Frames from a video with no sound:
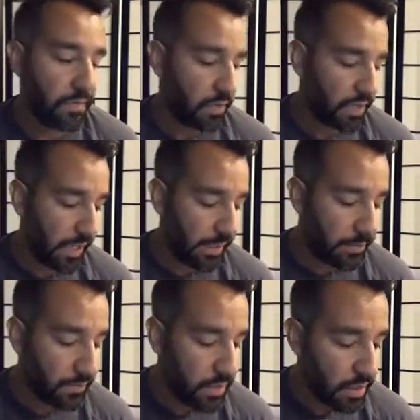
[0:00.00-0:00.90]

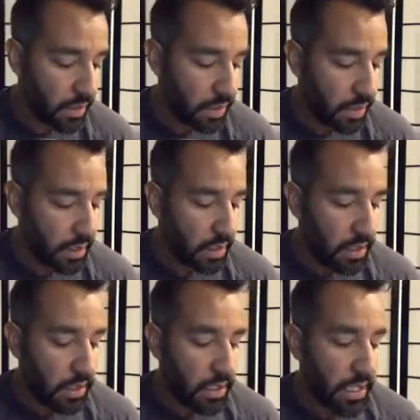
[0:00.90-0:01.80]
Okay?
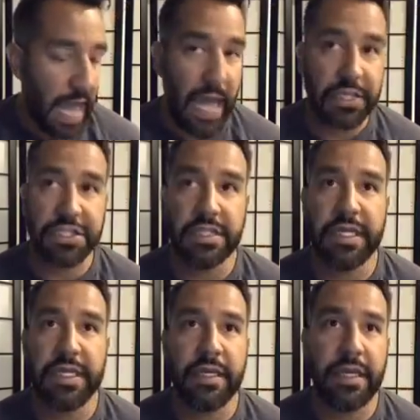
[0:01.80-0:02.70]

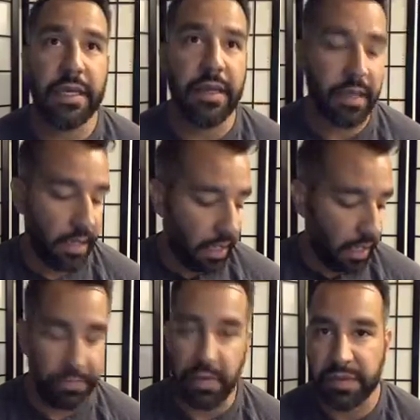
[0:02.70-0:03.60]
Actually,
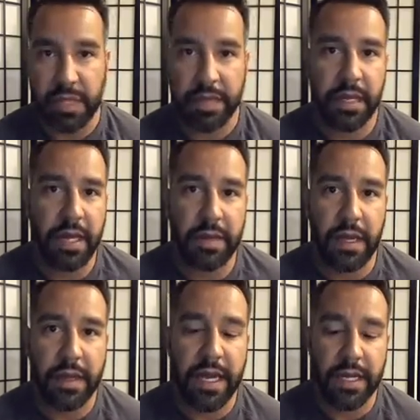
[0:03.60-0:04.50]

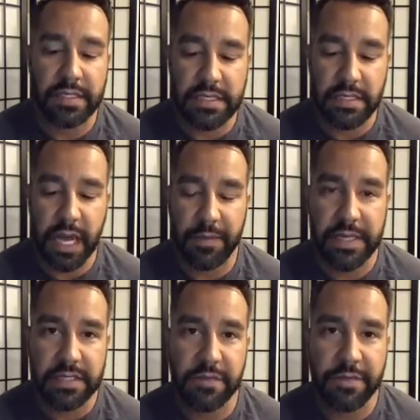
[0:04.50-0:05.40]
I got to stop
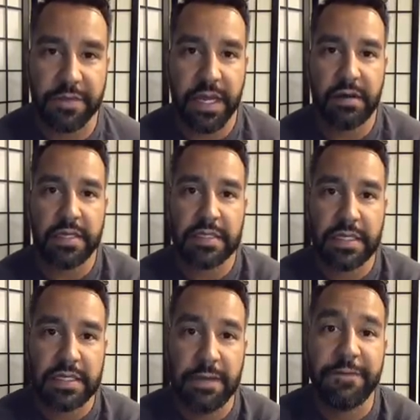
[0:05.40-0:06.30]
myself from digressing
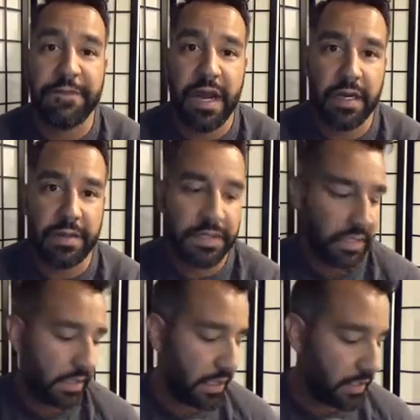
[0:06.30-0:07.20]
because I'm fired up
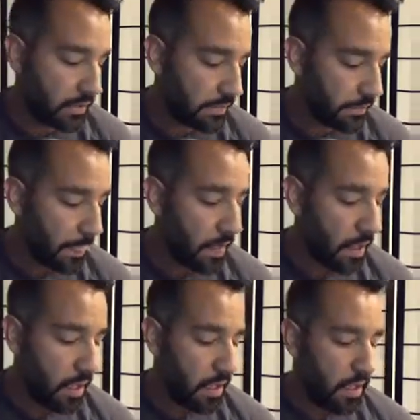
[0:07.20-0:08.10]
tonight, guys.
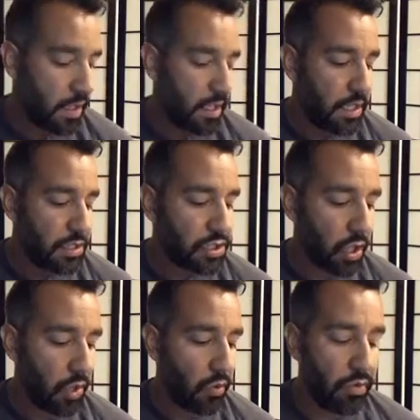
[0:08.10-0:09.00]

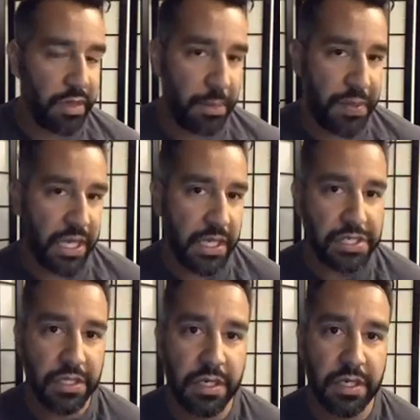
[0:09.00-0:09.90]
So the
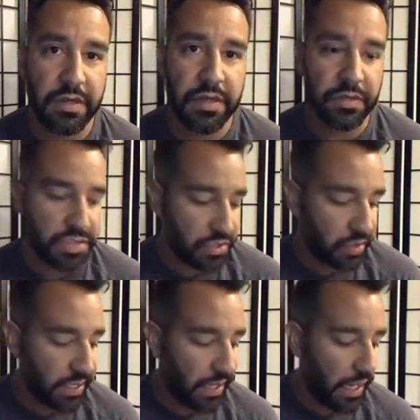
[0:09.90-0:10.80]
picture that was
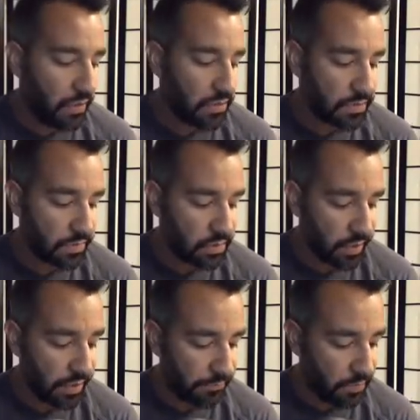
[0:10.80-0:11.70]
tweeted out was from
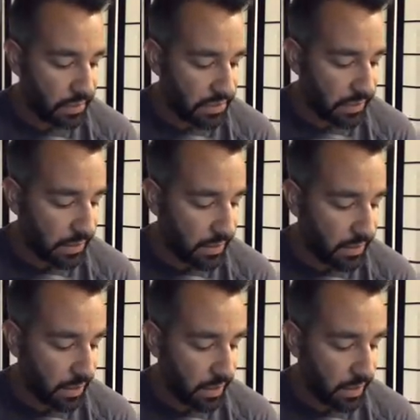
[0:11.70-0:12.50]
2014,